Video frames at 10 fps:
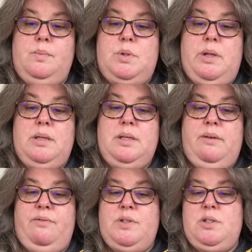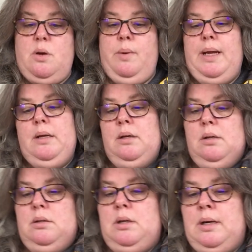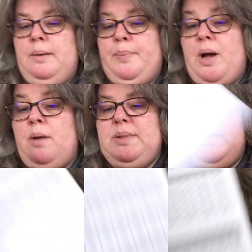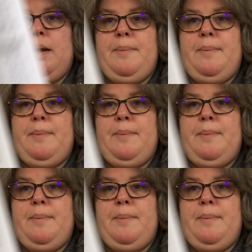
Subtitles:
So that's it for sewing, but I'm definitely going to